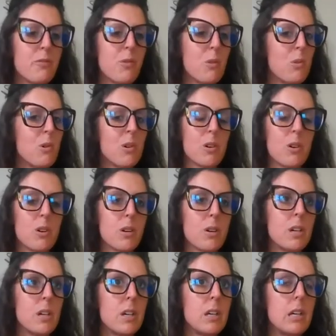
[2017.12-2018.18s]

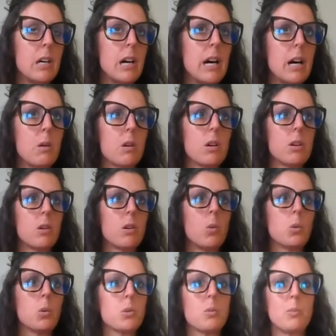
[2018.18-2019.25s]
for our
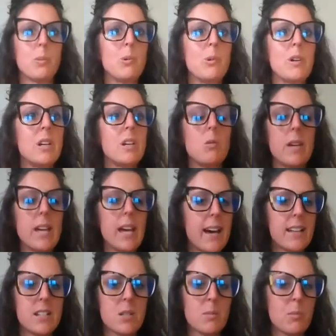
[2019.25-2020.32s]
older boy, we
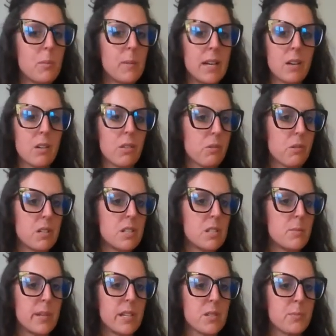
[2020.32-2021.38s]
add some omega-3s
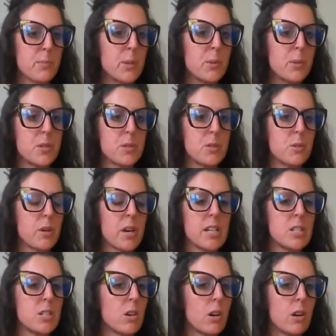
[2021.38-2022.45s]
because most dry
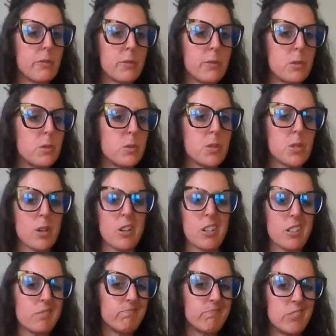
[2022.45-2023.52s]
dog foods
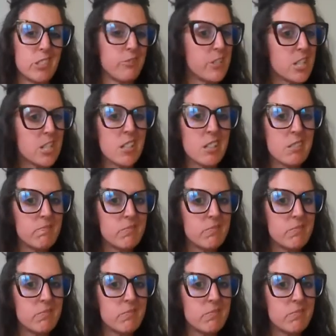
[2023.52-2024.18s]
are deficient.